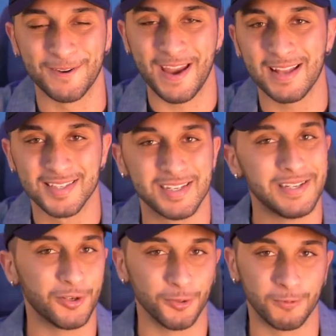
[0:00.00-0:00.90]
you're not
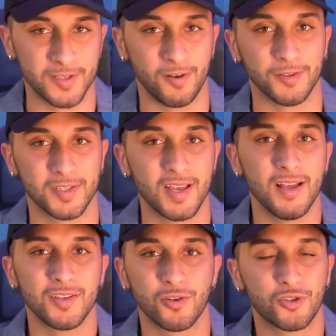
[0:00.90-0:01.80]
seeing good results.
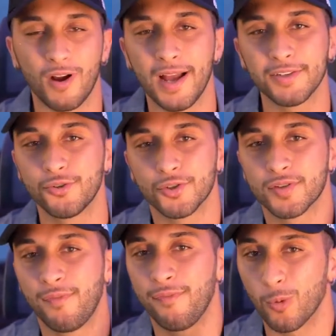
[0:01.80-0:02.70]
So trying to
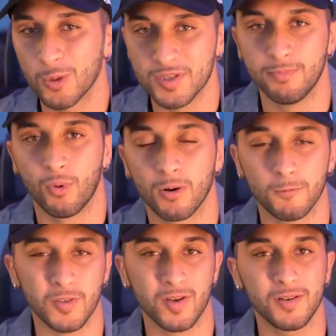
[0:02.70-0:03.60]
just force more
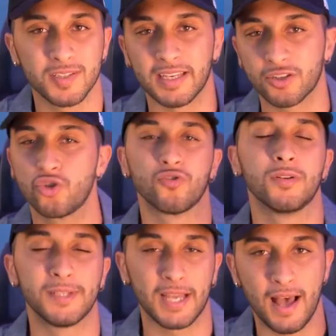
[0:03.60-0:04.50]
results at
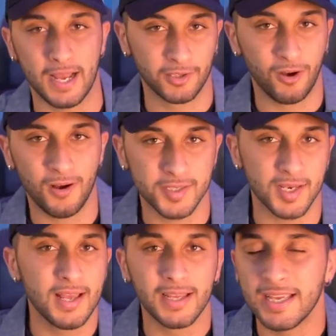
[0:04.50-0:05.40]
extremely high cost